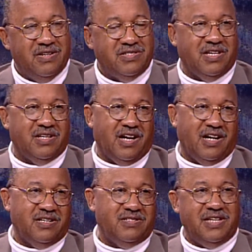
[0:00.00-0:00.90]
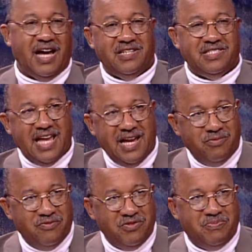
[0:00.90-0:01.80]
It's a dollar
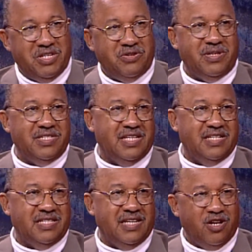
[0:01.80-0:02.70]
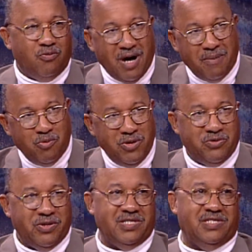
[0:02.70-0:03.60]
sign with his picture on it. Says, "In Obama we
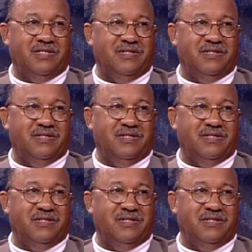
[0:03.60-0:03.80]
trust."